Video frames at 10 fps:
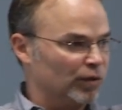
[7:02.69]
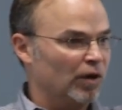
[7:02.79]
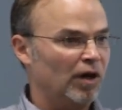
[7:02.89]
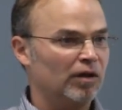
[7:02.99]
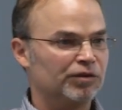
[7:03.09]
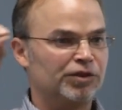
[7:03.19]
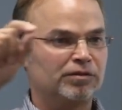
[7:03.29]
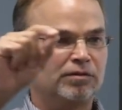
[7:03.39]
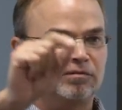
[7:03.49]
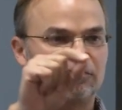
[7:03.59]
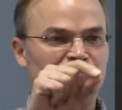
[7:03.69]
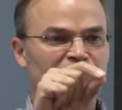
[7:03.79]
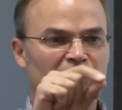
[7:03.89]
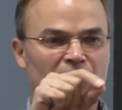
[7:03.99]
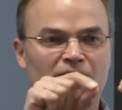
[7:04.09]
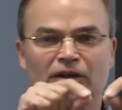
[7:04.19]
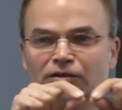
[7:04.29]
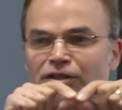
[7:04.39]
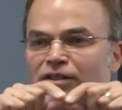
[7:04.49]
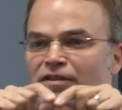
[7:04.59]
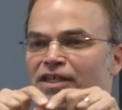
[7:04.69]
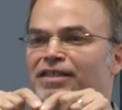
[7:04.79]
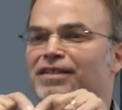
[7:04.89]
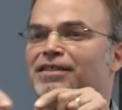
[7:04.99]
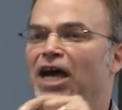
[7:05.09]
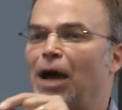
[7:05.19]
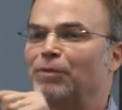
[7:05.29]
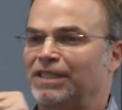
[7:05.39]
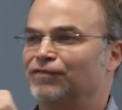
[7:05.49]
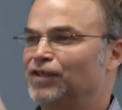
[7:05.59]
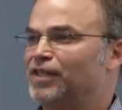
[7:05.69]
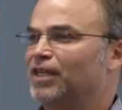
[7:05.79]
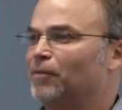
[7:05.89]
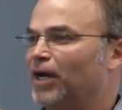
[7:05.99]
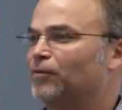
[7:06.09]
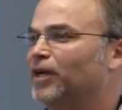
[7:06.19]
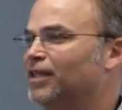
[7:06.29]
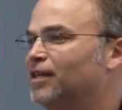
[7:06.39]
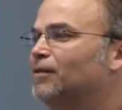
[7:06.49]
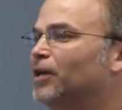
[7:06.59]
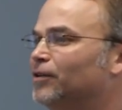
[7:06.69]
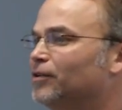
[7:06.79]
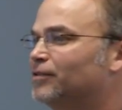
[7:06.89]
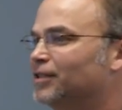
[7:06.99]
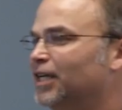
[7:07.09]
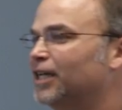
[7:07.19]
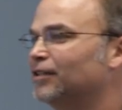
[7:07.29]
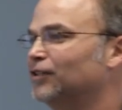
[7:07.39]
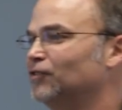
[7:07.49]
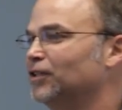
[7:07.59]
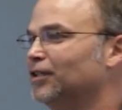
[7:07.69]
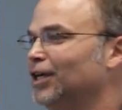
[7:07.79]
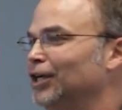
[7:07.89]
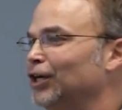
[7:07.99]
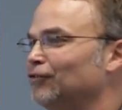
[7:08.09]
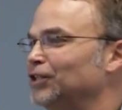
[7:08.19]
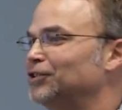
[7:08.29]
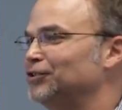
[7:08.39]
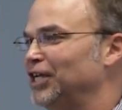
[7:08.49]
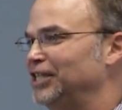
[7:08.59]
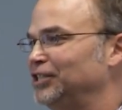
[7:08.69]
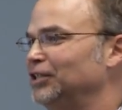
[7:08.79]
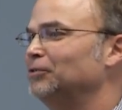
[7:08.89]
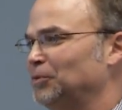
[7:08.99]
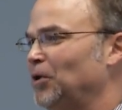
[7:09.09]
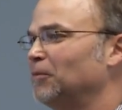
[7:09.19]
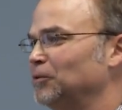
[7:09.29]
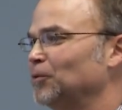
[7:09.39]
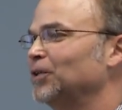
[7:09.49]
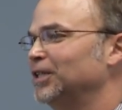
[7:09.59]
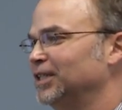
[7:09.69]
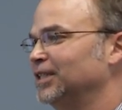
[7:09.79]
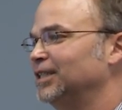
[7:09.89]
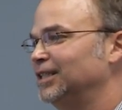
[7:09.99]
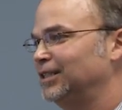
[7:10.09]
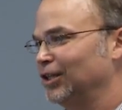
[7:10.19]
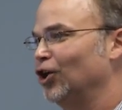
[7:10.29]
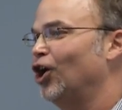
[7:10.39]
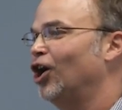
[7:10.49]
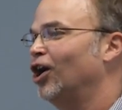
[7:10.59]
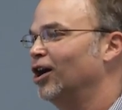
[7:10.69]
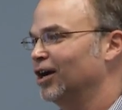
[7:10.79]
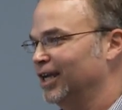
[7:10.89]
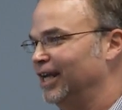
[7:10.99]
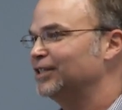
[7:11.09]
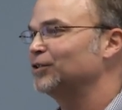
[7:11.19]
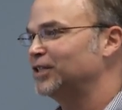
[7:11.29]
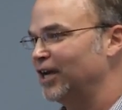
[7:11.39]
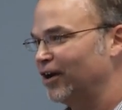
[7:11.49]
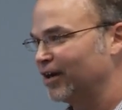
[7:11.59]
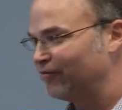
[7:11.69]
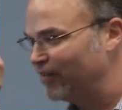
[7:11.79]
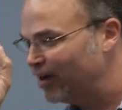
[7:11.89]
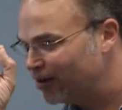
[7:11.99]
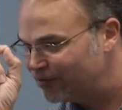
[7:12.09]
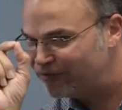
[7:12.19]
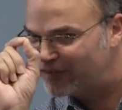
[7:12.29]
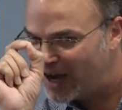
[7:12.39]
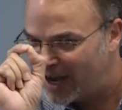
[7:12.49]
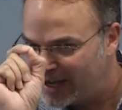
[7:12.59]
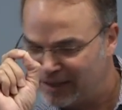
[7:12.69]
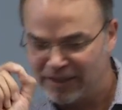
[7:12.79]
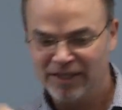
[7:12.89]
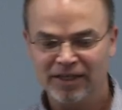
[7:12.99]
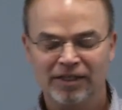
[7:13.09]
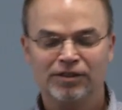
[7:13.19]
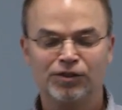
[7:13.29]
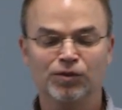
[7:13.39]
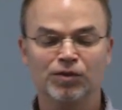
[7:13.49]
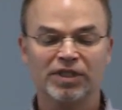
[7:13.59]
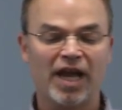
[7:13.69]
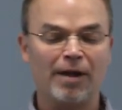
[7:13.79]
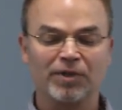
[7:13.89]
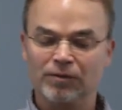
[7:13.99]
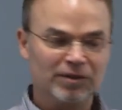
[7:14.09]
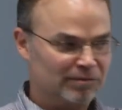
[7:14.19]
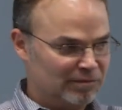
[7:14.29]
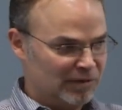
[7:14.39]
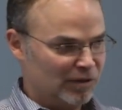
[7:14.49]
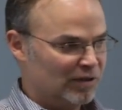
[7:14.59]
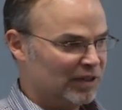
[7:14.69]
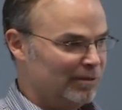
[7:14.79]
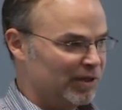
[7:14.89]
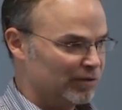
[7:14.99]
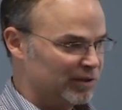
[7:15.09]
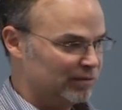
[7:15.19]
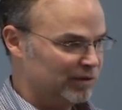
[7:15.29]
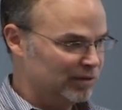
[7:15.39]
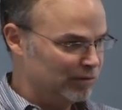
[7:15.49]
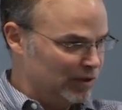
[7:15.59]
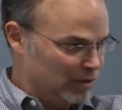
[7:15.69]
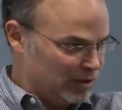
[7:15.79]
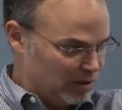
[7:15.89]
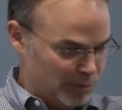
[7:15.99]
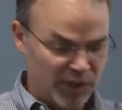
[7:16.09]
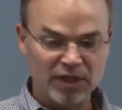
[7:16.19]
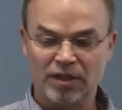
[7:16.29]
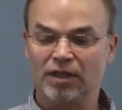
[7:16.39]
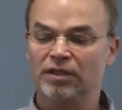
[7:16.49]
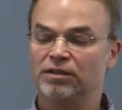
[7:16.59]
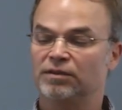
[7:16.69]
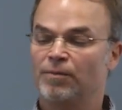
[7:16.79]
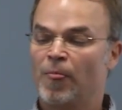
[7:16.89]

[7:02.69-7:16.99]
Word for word: We're all our, our thesis topics if you think about it right think about your the title of your of your dissertation it was probably really long and esoteric very fine tuned topic well a long time ago we, we, we looked at the big things